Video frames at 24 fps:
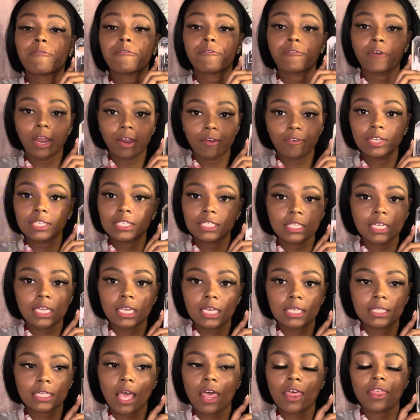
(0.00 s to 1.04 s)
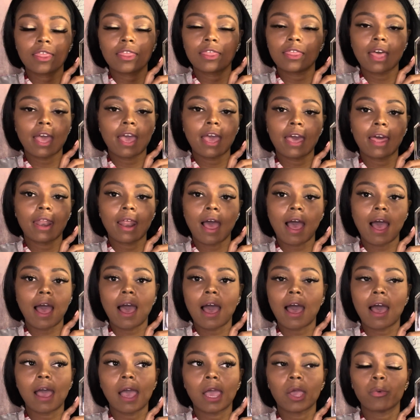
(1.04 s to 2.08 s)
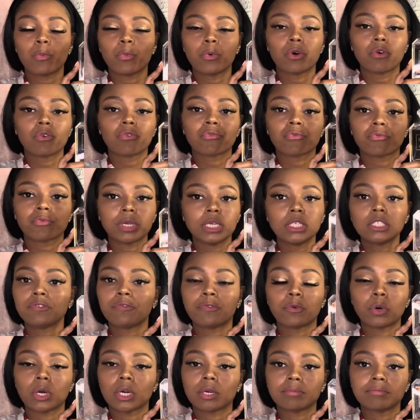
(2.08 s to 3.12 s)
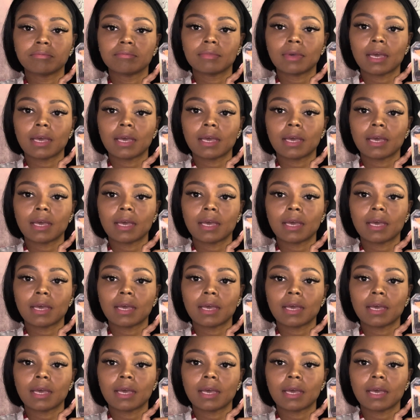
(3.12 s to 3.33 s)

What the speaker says: fragrances that I will reach for.